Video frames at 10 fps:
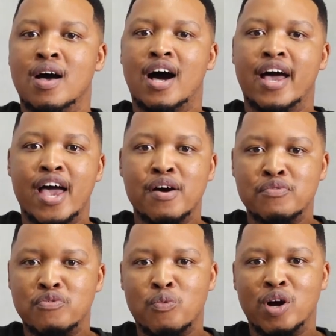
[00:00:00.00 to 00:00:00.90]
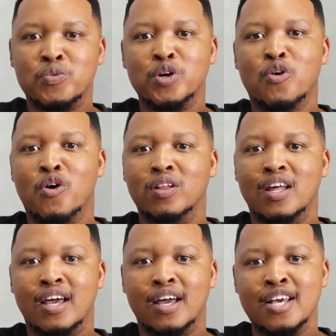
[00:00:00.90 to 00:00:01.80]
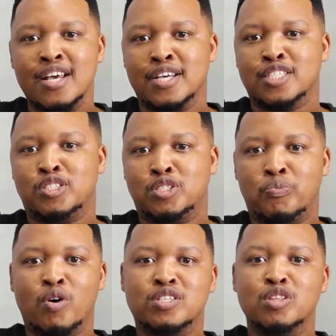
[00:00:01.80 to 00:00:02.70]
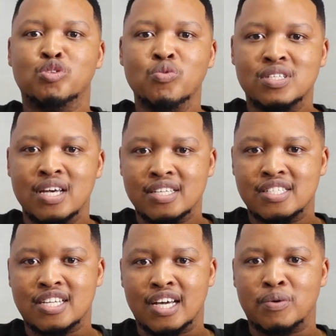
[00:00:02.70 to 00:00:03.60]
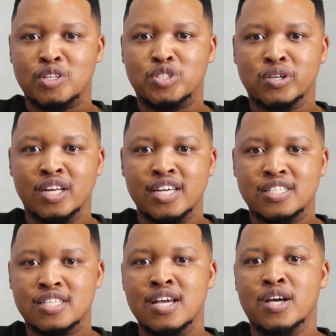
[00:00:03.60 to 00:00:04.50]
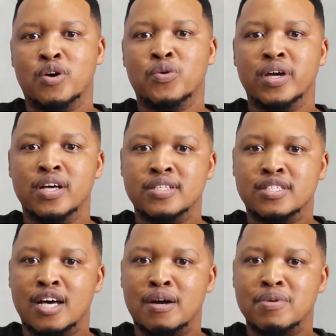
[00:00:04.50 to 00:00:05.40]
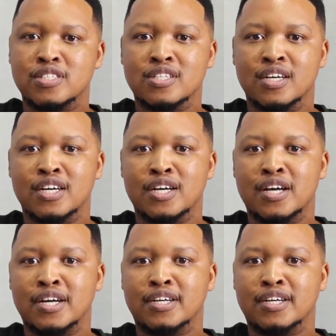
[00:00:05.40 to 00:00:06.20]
I have what we call a sport enthusiast, journalist, who is Mr.